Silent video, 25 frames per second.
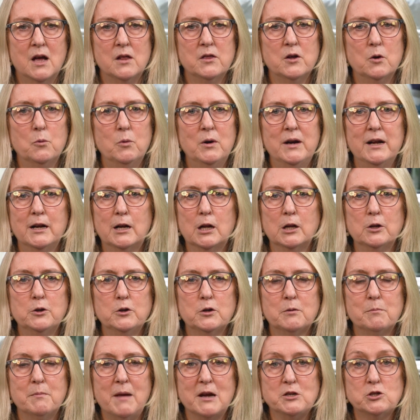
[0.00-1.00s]
that will
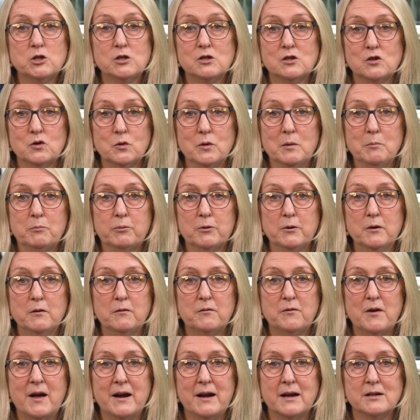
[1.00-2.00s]
include measures to improve
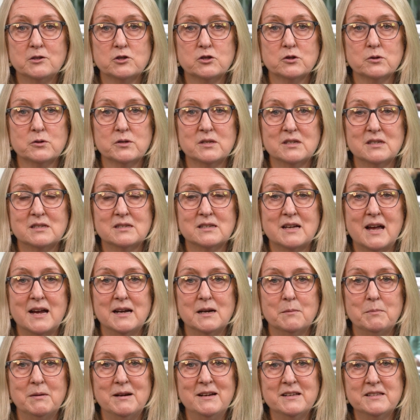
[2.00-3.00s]
financial
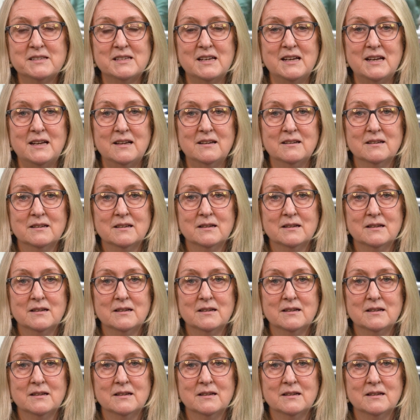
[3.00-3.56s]
sustainability,